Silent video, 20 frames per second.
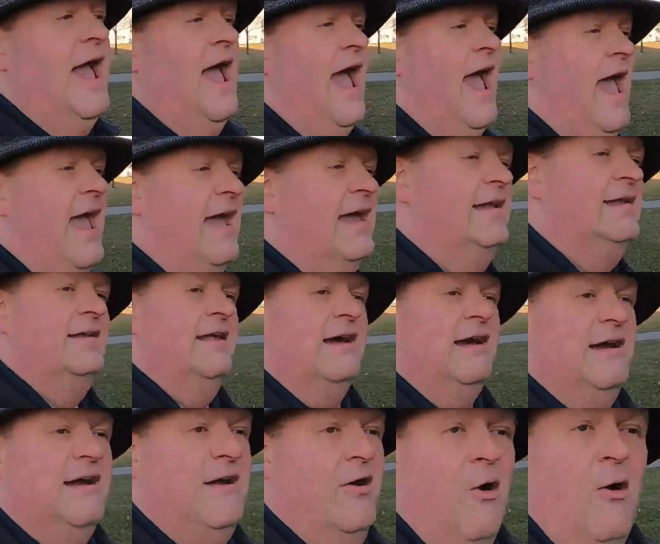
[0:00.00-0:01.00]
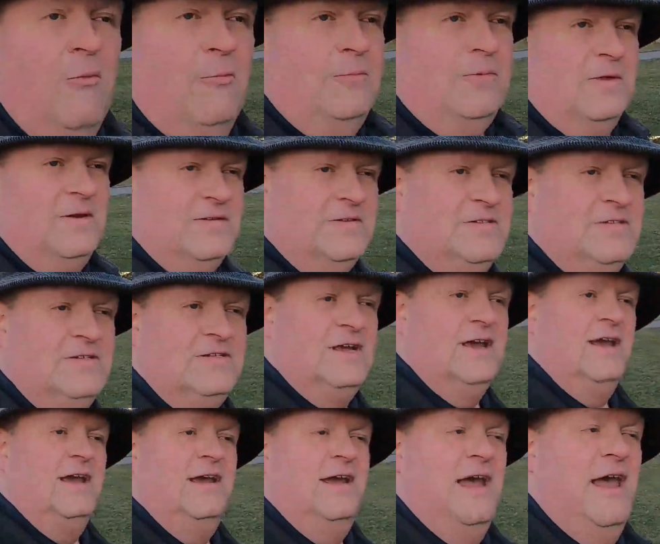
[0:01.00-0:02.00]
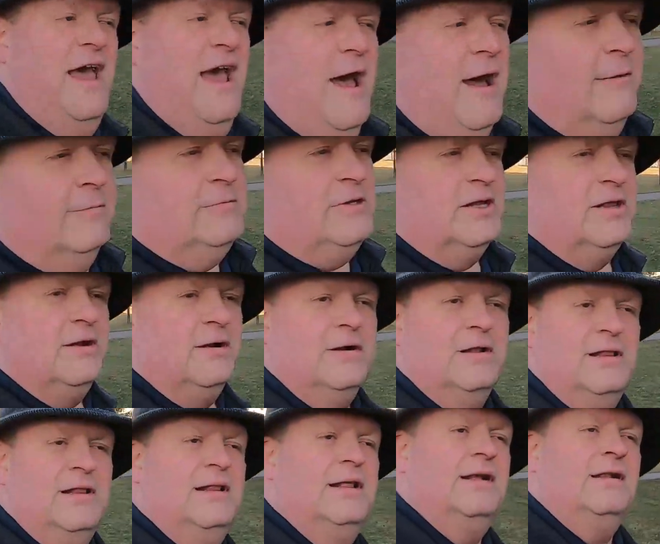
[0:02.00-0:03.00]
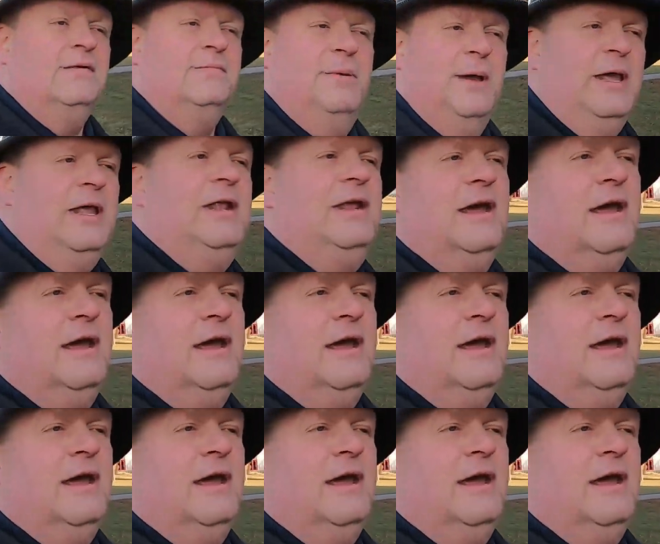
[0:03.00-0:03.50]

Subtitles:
and I hope this helped you learn a little bit.